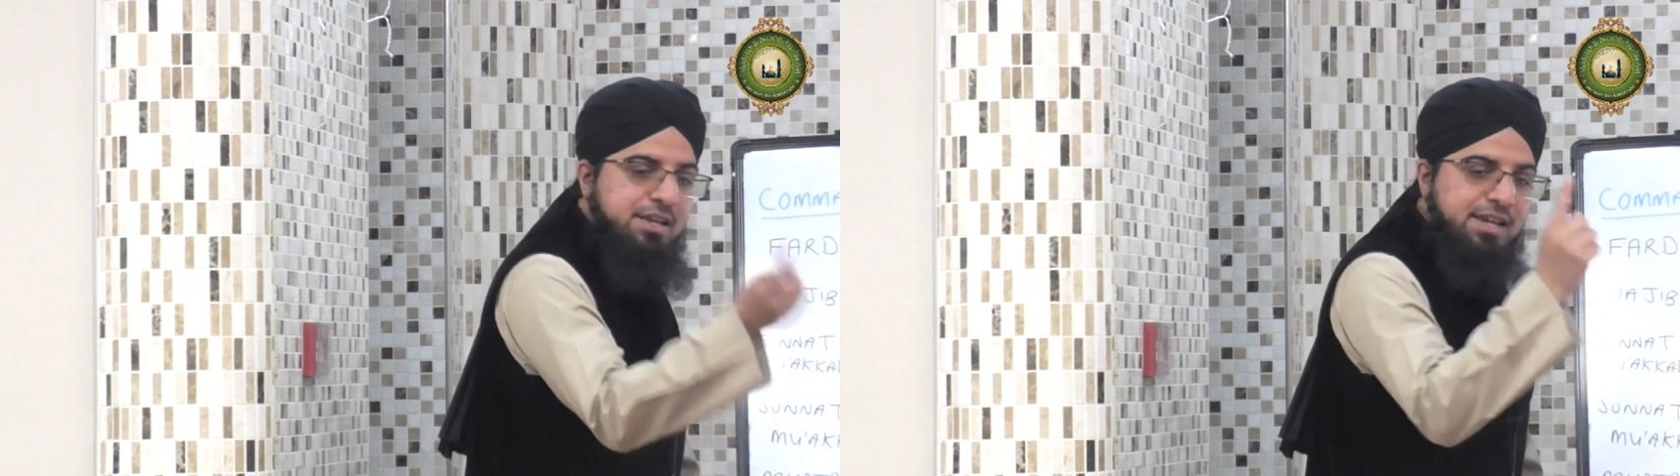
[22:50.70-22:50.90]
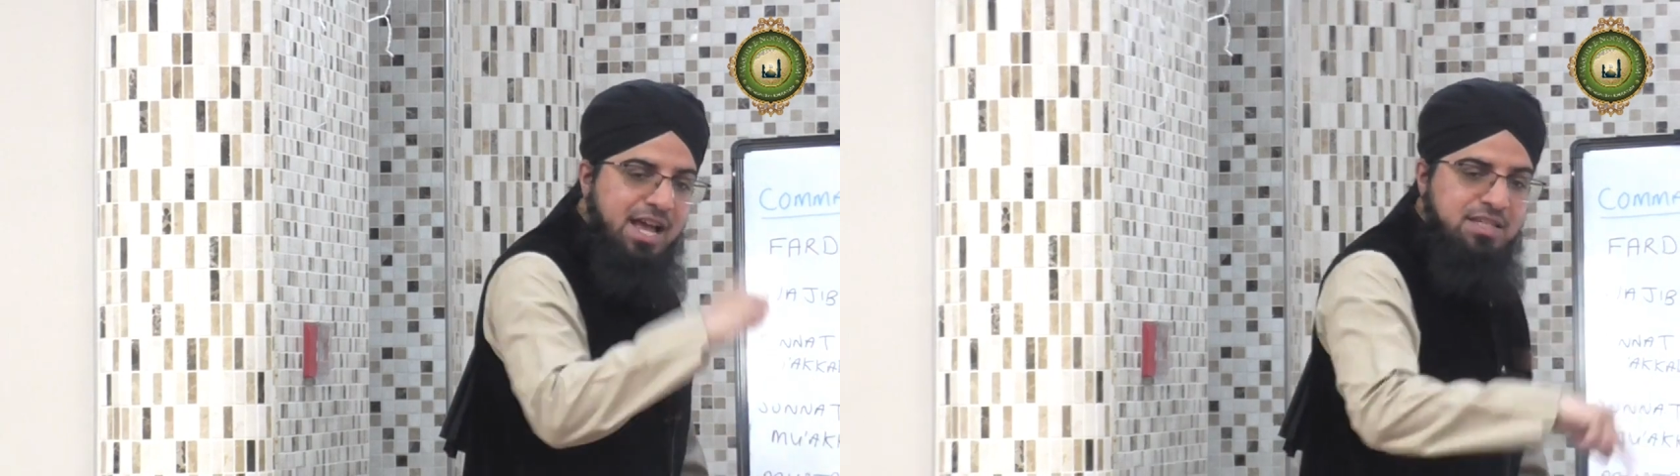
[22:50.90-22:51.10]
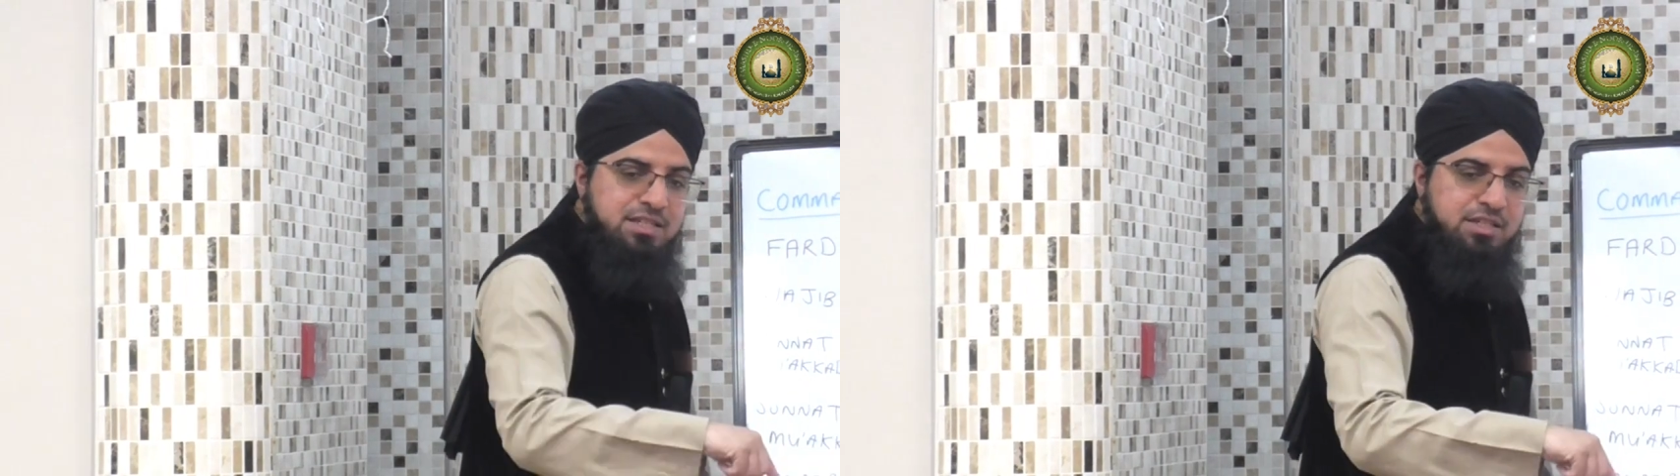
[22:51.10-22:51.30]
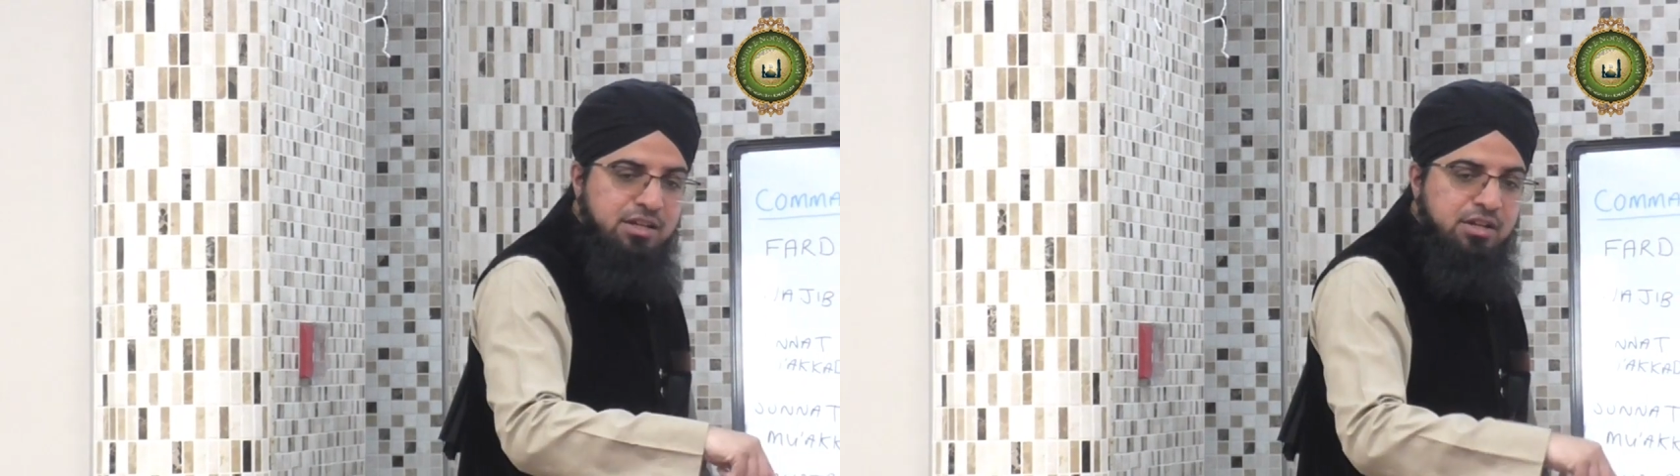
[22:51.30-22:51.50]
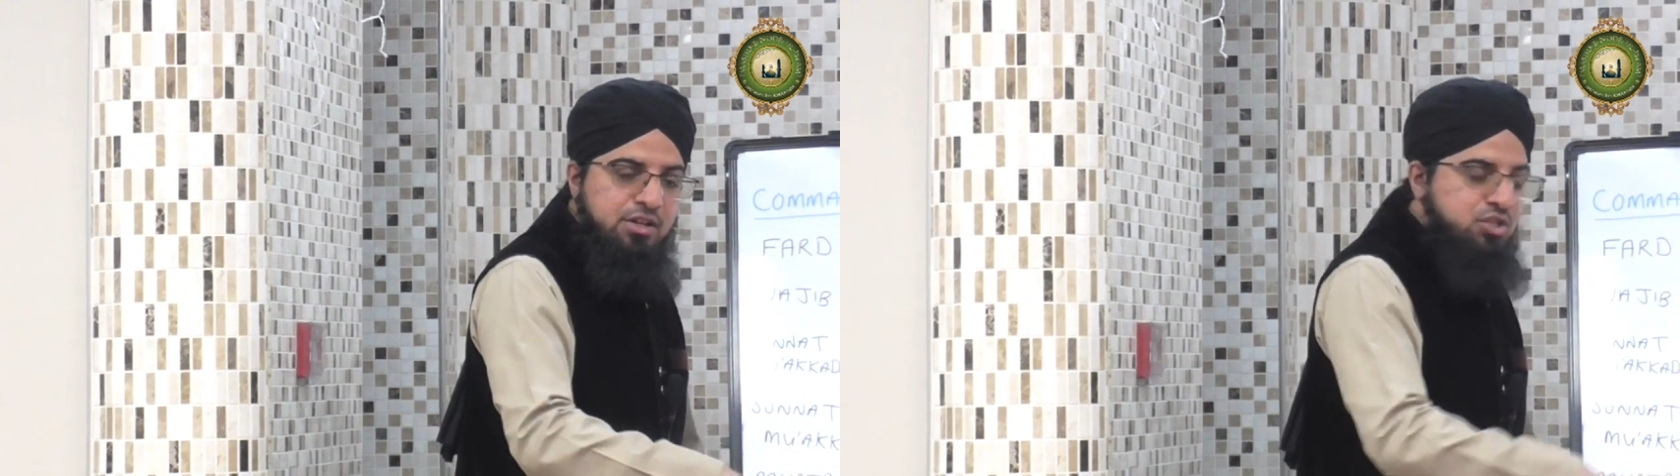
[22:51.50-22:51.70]
unless
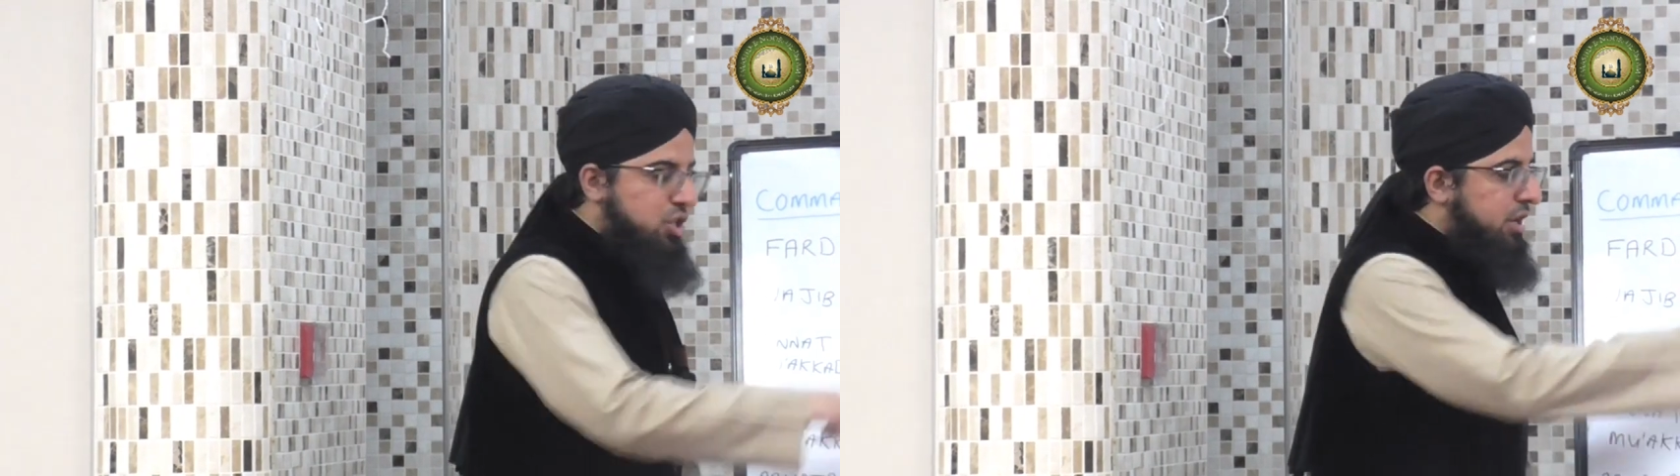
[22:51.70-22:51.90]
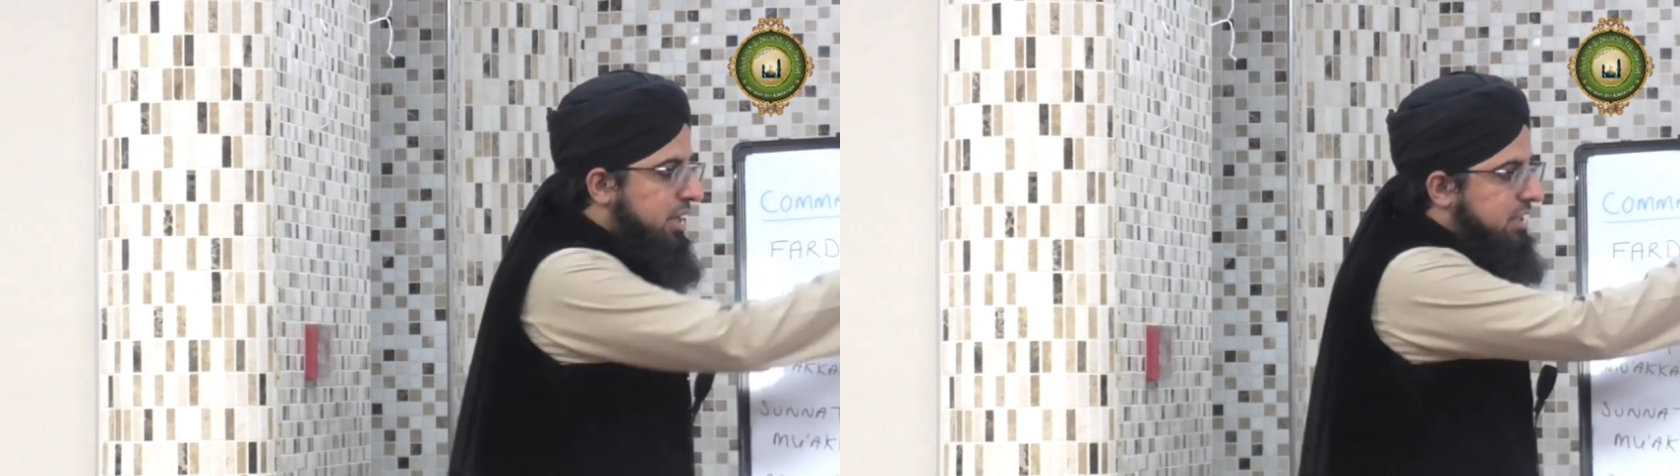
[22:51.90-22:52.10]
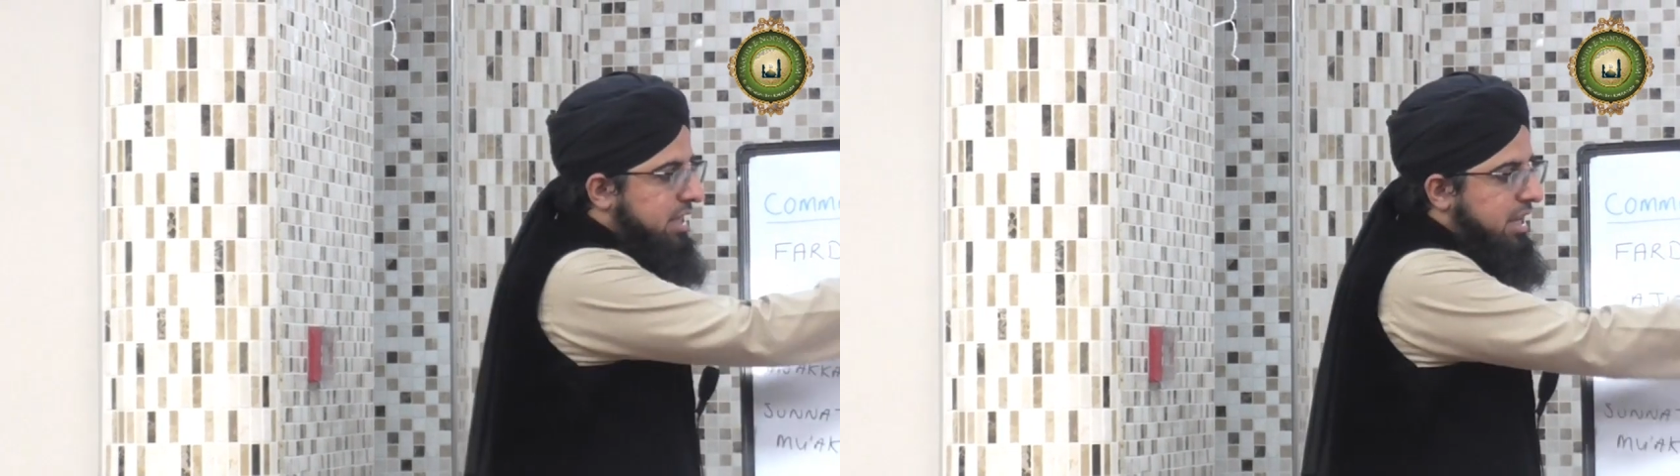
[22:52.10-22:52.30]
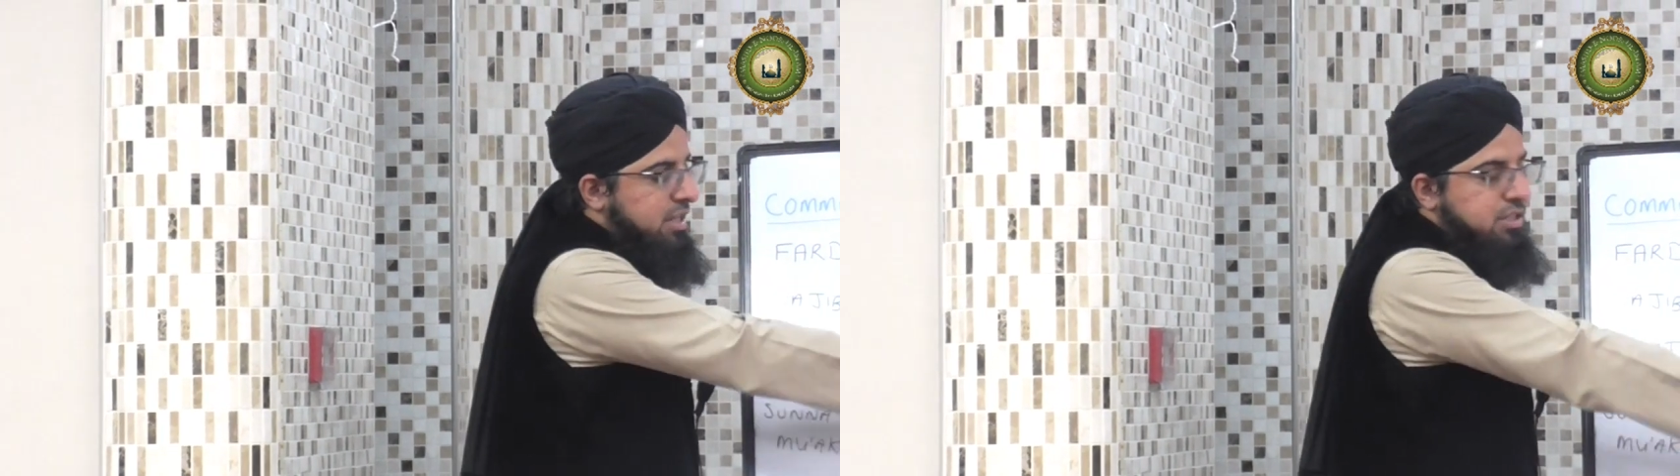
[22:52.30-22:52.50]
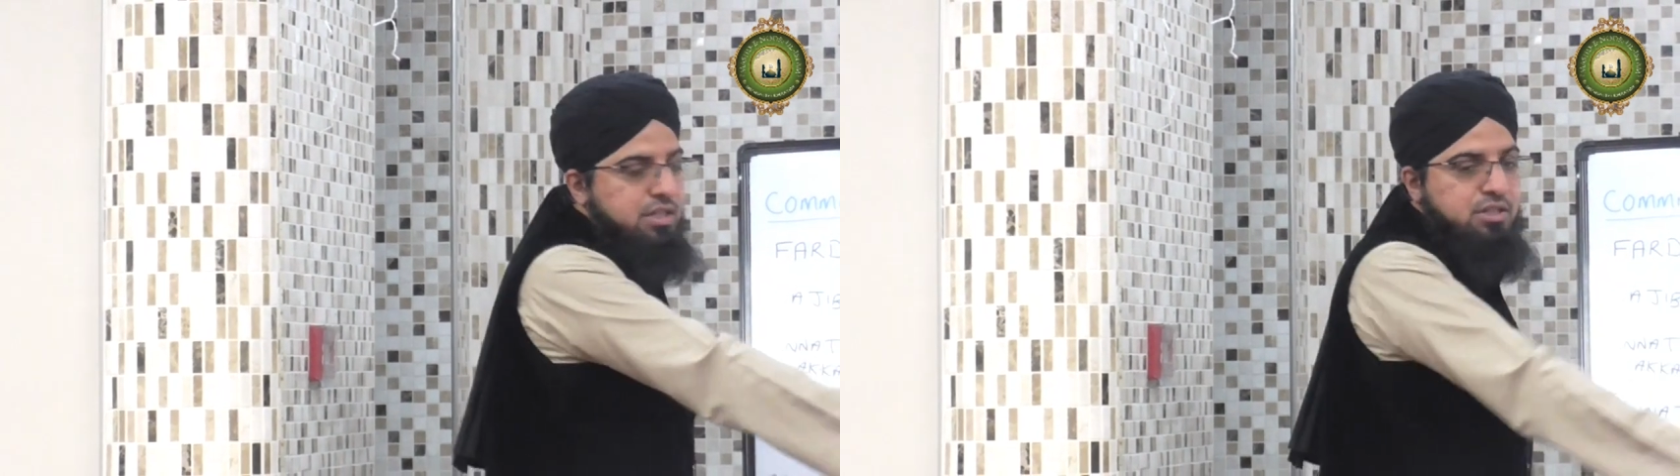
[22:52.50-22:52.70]
Sharia
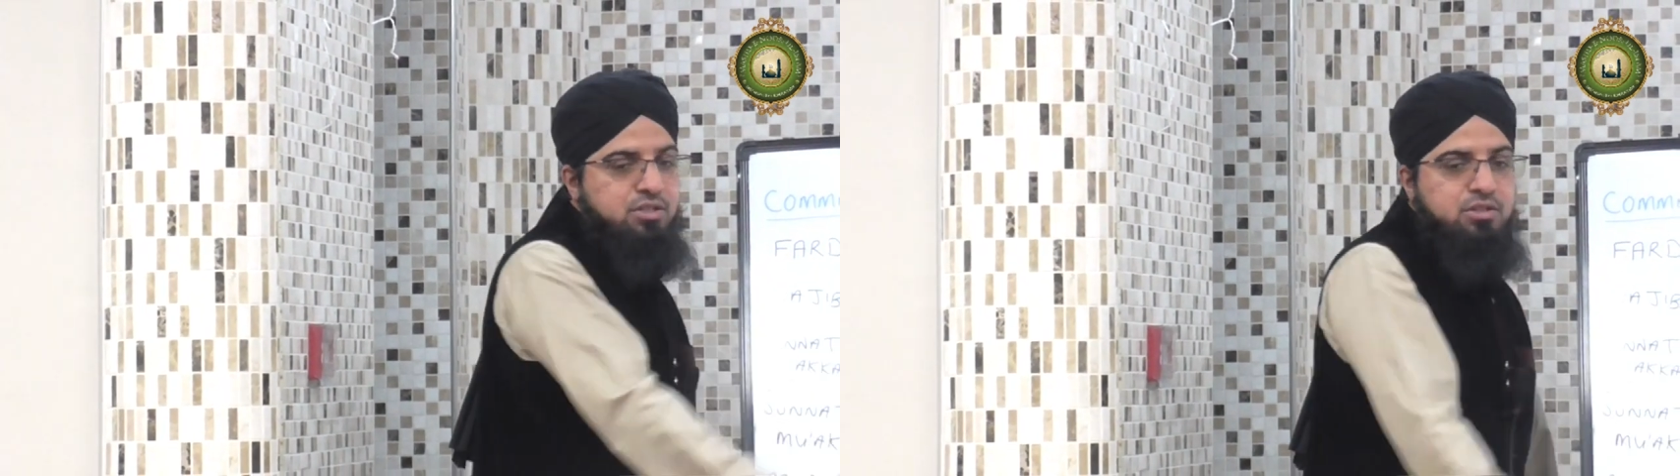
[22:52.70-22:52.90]
says